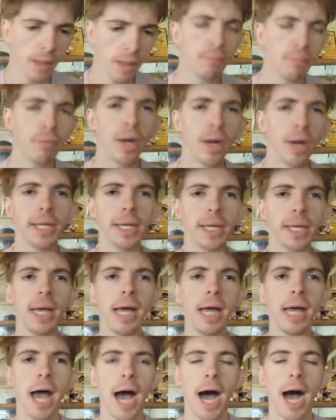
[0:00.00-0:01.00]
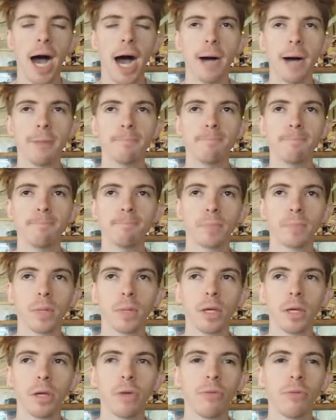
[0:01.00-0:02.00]
But um,
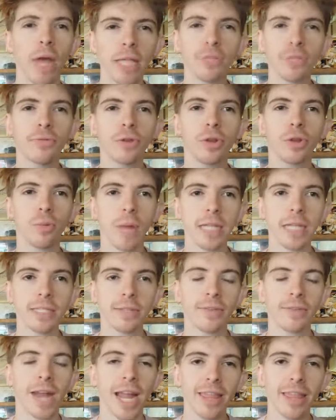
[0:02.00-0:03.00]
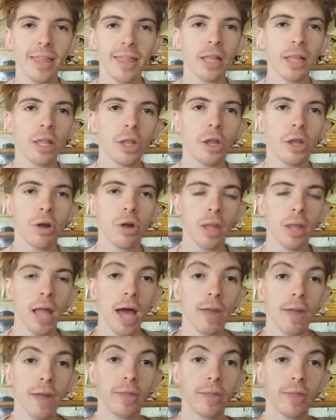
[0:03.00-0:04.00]
it, as for the rest of it, I think that there are a
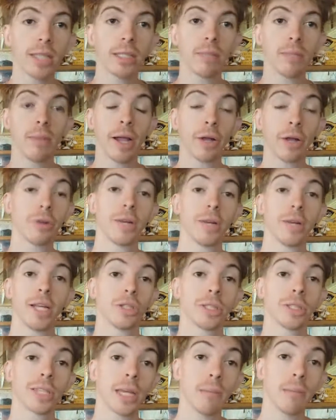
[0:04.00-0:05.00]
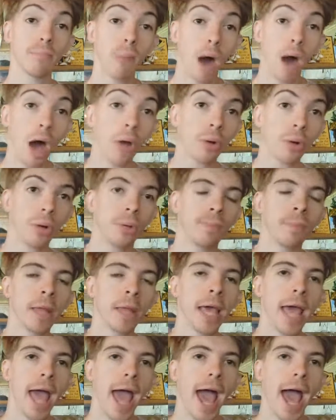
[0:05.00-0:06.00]
lot of things that micronations can model
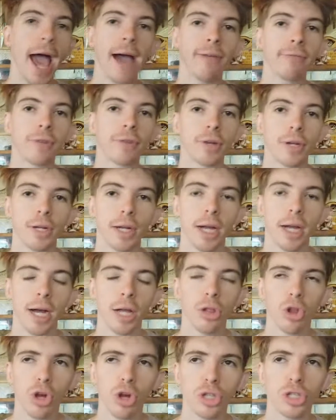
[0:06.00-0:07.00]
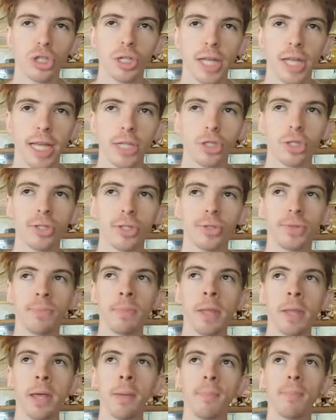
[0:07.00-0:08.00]
after uh, larger nations.
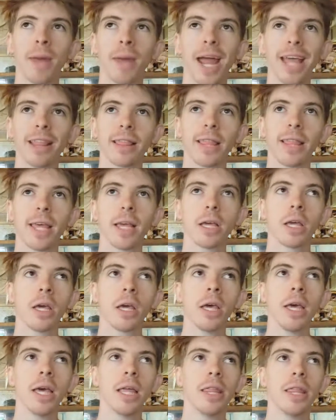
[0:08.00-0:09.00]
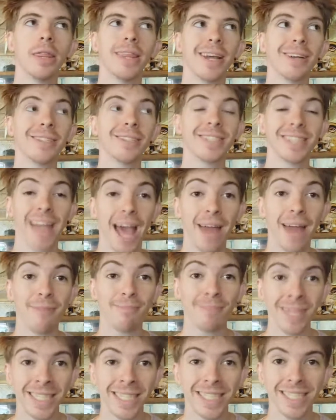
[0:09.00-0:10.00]
But I think there's that
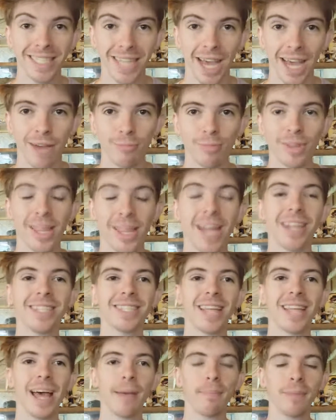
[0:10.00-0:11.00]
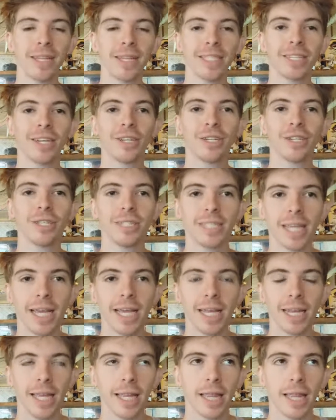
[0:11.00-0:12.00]
misstep, there's that
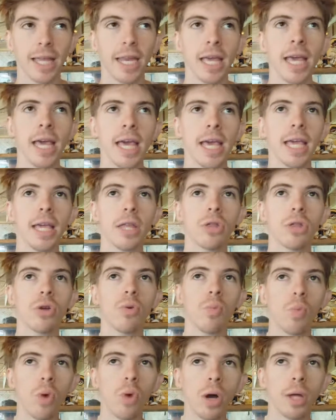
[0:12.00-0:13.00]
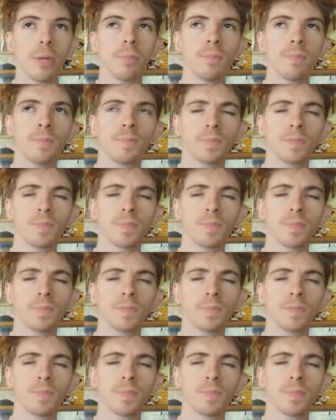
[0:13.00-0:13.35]
misunderstanding that either one,